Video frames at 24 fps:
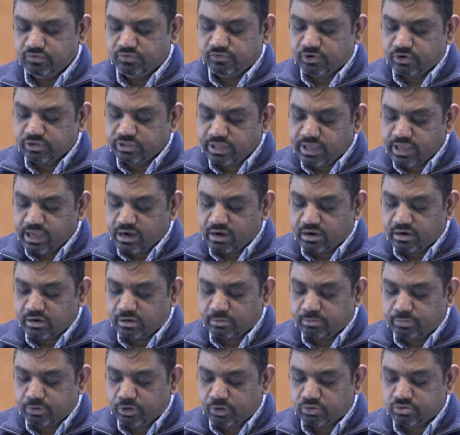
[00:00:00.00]
for they are
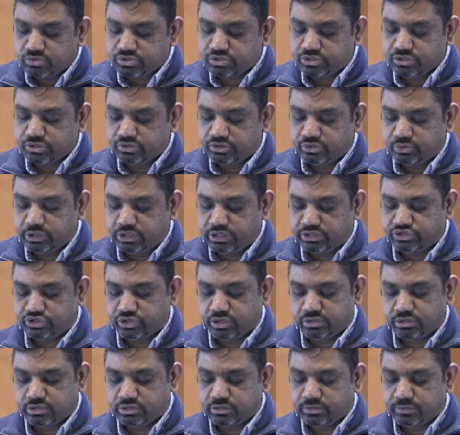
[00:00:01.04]
opposed to each
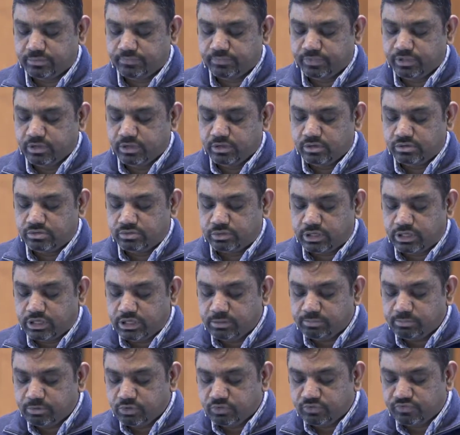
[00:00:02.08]
other, to
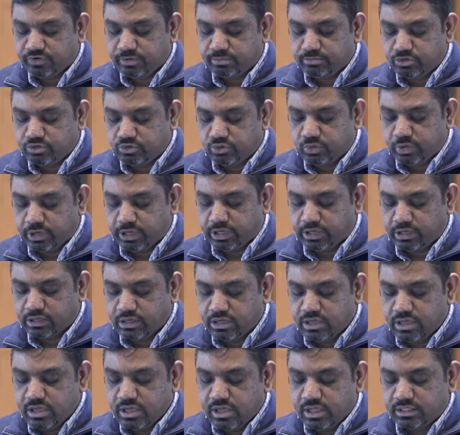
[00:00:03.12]
keep you from doing
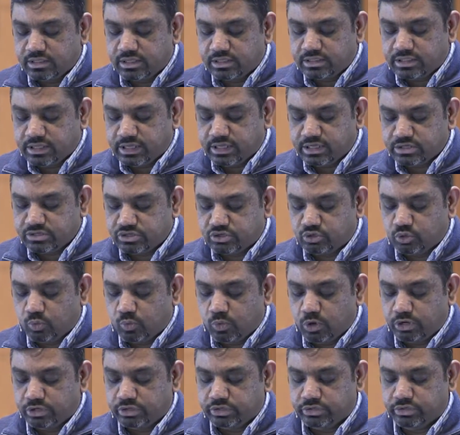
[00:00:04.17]
the things you
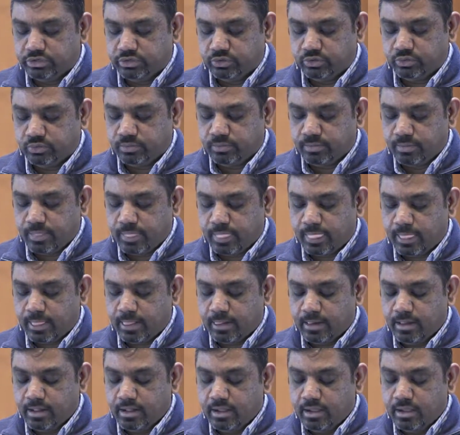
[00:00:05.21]
want to do.
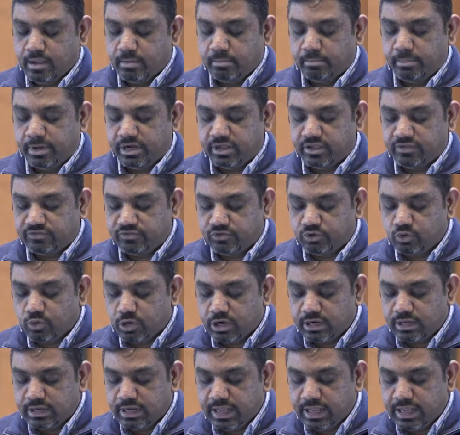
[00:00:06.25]
But if you are